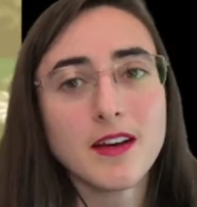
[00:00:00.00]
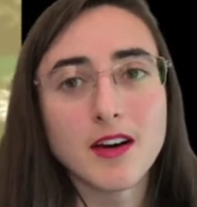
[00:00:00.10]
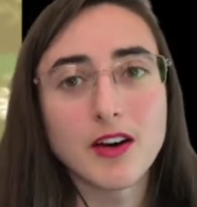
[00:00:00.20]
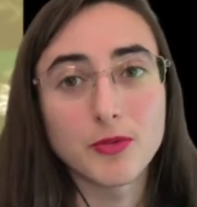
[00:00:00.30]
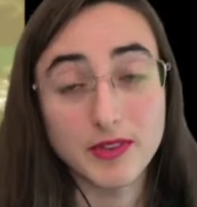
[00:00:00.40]

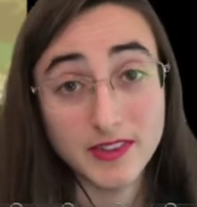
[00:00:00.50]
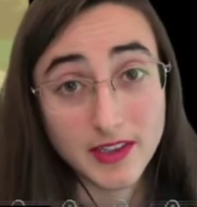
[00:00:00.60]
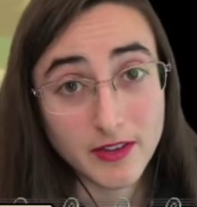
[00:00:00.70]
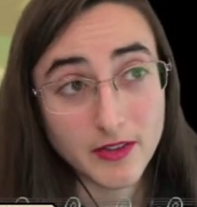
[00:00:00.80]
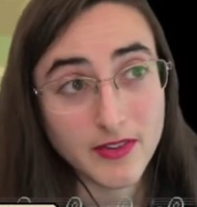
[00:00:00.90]

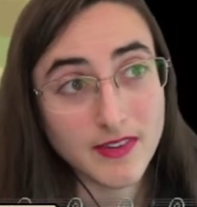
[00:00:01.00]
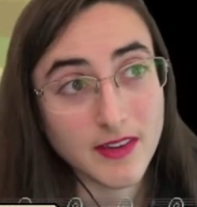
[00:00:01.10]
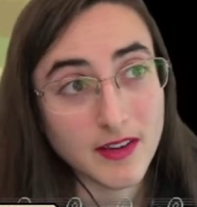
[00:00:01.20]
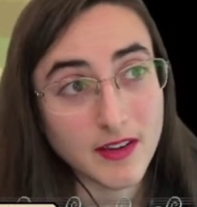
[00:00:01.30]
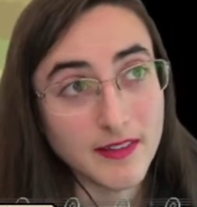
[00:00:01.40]
ridiculous
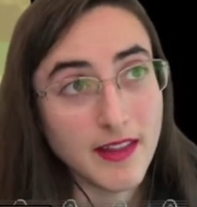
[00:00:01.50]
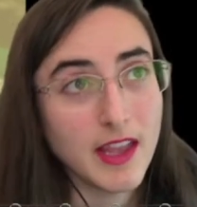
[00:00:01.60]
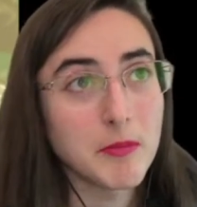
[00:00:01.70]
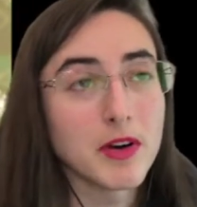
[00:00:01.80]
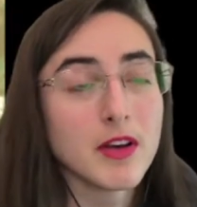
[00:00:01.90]

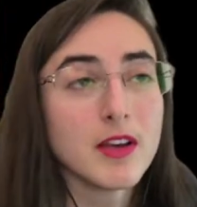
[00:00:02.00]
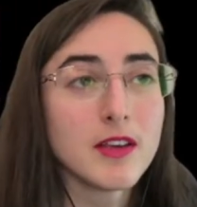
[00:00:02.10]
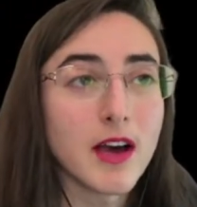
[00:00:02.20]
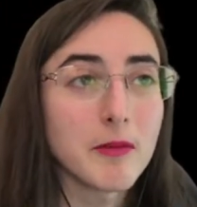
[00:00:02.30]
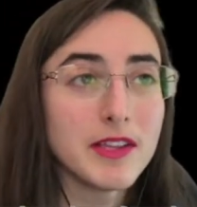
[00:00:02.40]
name.
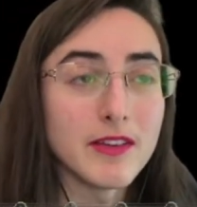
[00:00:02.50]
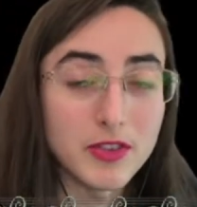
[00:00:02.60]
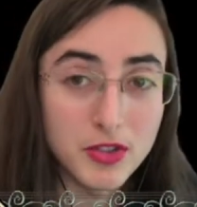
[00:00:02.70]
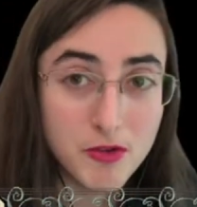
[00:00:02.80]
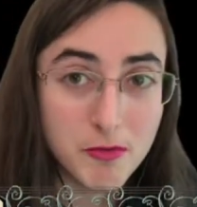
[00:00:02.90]
I mean,
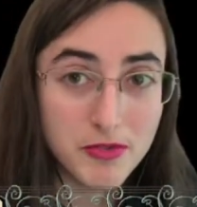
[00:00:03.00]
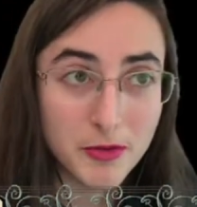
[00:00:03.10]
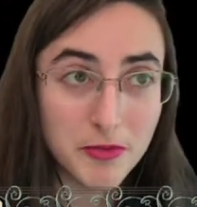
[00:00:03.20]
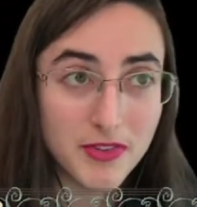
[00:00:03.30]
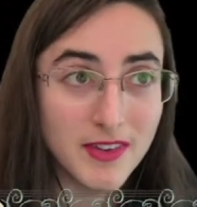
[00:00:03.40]

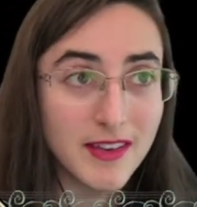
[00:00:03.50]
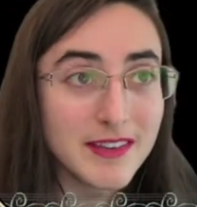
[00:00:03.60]
Euproops?